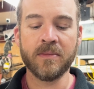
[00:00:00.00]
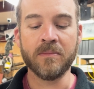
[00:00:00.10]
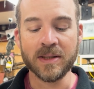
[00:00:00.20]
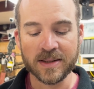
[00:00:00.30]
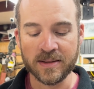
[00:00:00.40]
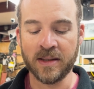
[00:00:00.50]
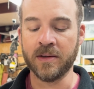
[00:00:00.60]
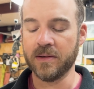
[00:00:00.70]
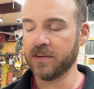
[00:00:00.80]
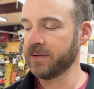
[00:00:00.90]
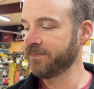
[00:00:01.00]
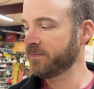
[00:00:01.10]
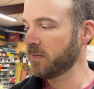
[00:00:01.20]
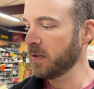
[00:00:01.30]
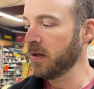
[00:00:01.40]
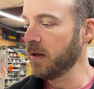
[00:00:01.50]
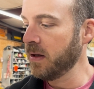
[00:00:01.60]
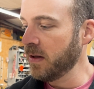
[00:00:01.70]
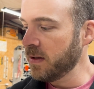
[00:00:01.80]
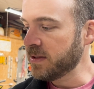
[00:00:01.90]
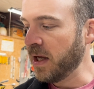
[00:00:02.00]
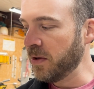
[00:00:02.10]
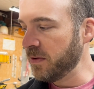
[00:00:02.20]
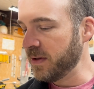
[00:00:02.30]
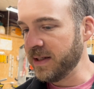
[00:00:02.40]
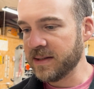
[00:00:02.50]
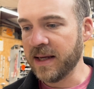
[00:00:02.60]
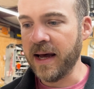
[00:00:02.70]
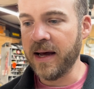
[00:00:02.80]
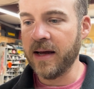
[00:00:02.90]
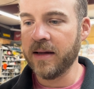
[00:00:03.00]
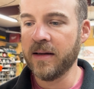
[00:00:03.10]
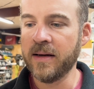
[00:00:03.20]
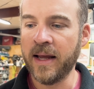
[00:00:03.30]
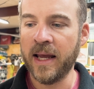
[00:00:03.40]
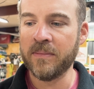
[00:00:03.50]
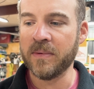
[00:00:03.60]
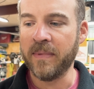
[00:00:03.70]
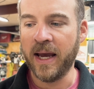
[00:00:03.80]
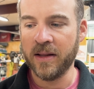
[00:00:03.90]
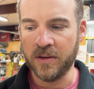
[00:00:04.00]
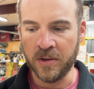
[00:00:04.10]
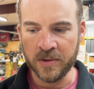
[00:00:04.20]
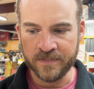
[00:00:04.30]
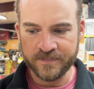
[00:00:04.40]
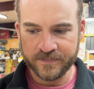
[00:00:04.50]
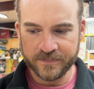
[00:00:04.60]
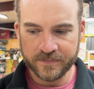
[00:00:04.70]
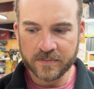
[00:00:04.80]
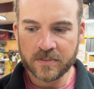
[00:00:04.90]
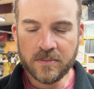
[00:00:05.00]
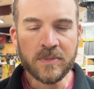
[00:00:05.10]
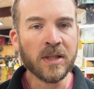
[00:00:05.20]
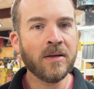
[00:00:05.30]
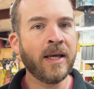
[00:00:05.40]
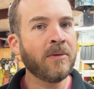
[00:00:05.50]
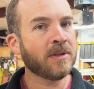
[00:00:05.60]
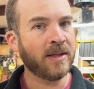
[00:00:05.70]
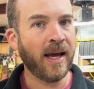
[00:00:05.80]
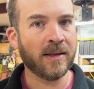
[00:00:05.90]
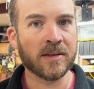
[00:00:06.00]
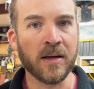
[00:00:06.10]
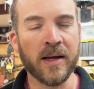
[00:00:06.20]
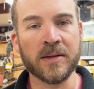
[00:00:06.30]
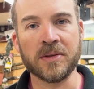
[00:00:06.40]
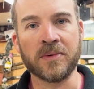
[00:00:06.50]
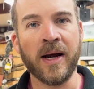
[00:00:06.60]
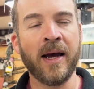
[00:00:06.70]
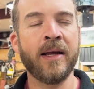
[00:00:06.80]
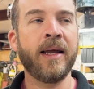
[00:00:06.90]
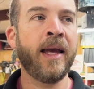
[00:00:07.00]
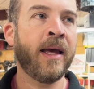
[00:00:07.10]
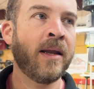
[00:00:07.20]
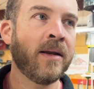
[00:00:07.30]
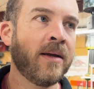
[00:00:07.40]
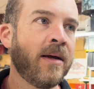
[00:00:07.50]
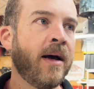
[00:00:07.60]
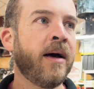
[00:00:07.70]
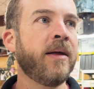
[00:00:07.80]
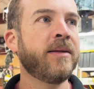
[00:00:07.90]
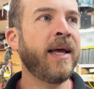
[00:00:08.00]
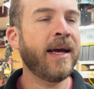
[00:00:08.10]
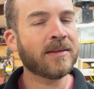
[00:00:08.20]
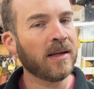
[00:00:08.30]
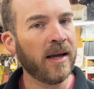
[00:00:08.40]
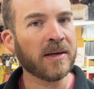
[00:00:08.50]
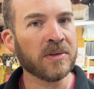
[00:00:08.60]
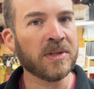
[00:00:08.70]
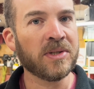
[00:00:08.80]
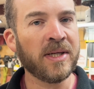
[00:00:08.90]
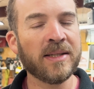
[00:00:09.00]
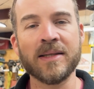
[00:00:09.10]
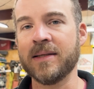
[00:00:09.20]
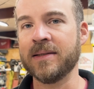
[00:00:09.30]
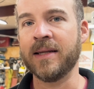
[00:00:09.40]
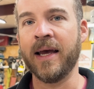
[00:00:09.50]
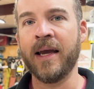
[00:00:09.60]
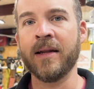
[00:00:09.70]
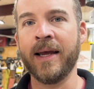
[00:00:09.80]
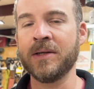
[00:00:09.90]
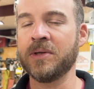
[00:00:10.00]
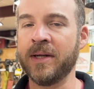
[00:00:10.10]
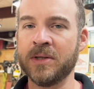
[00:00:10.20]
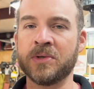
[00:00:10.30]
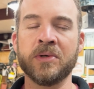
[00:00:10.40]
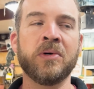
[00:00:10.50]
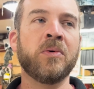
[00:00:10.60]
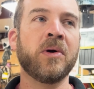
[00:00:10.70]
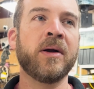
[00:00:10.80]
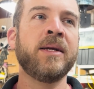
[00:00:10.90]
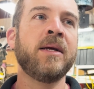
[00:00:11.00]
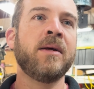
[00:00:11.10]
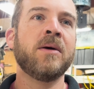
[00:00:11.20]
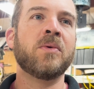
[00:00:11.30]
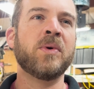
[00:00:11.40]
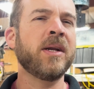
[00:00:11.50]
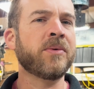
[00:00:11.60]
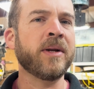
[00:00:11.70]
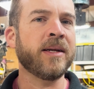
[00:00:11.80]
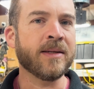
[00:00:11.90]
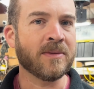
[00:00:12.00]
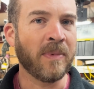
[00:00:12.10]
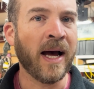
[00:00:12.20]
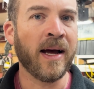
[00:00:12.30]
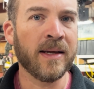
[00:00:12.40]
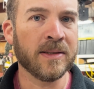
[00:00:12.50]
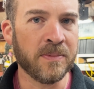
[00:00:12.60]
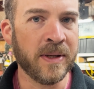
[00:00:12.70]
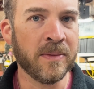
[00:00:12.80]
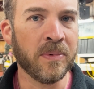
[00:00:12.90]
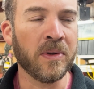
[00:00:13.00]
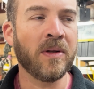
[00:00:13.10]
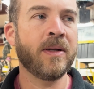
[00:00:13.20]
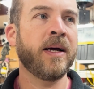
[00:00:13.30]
but sinners.'" So this guy named Matthew, he was a tax collector, right? And tax collectors in Jesus' day in ancient Israel were really, really despised people.